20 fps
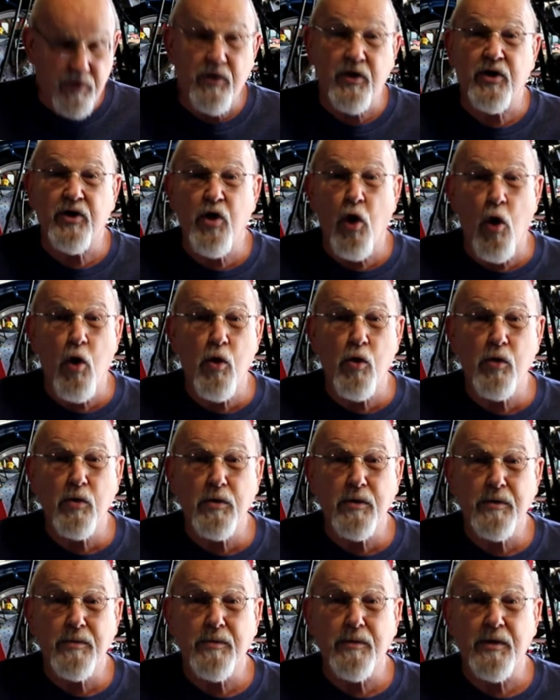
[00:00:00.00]
The
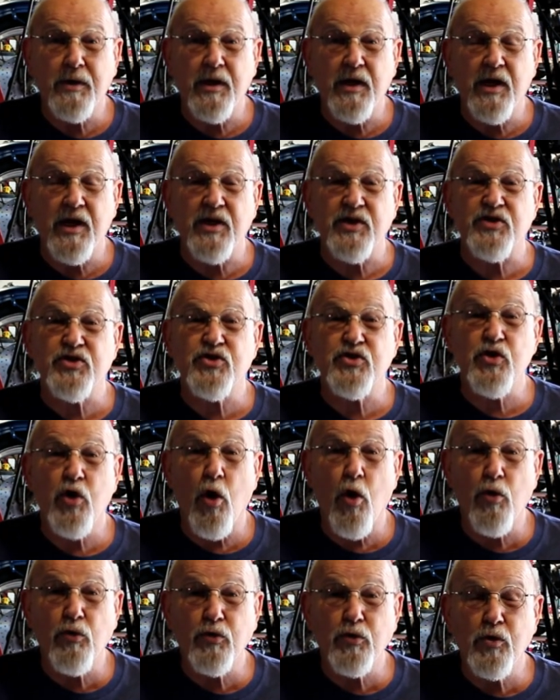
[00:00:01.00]
goal is
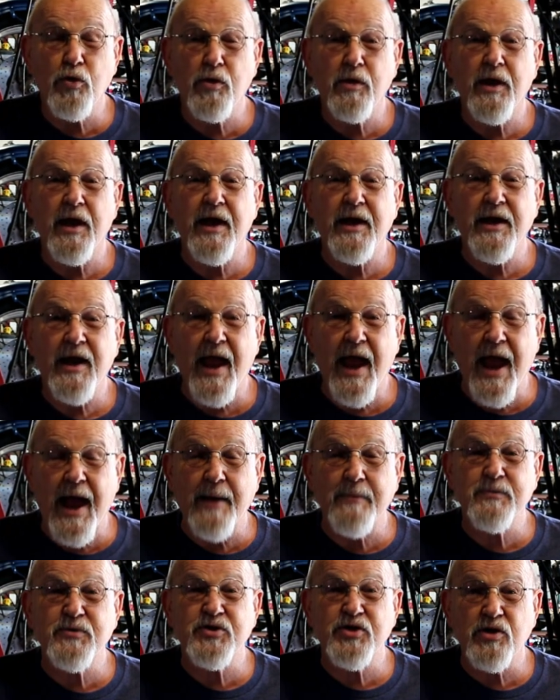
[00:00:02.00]
total and
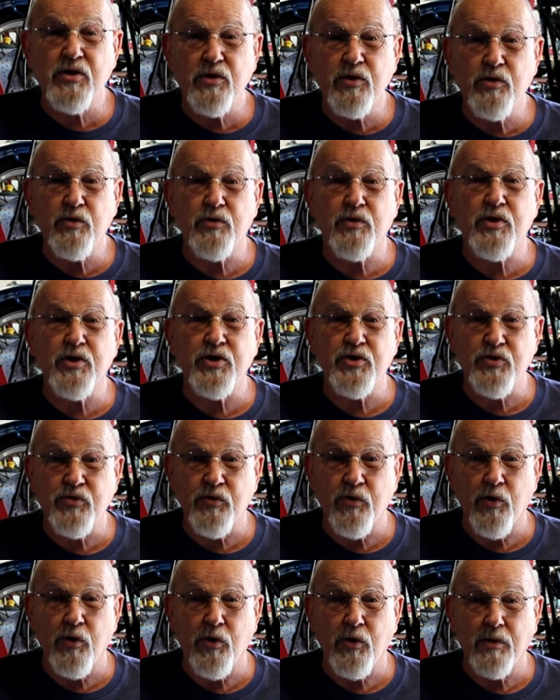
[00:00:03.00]
absolute
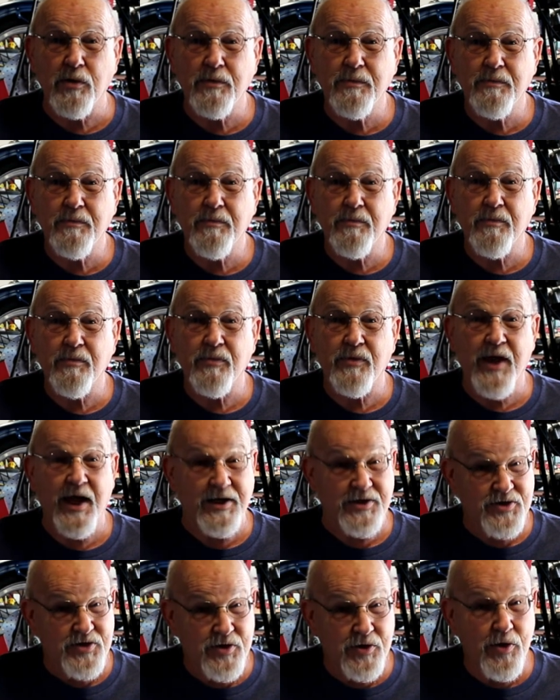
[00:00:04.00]
control.
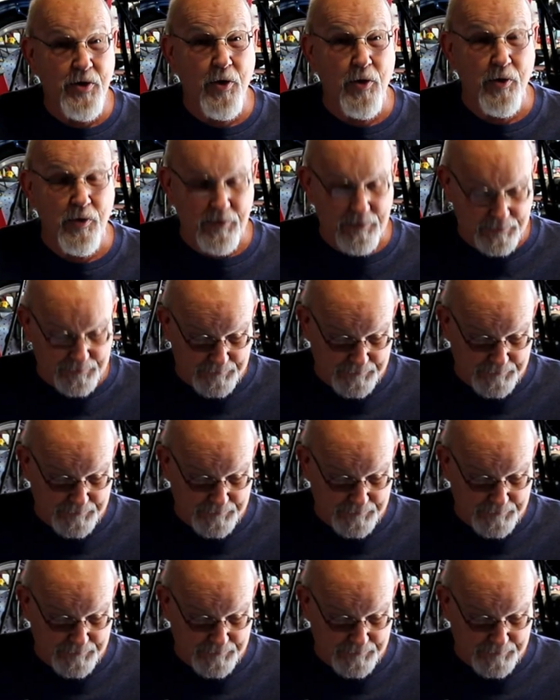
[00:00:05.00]
That's the goal.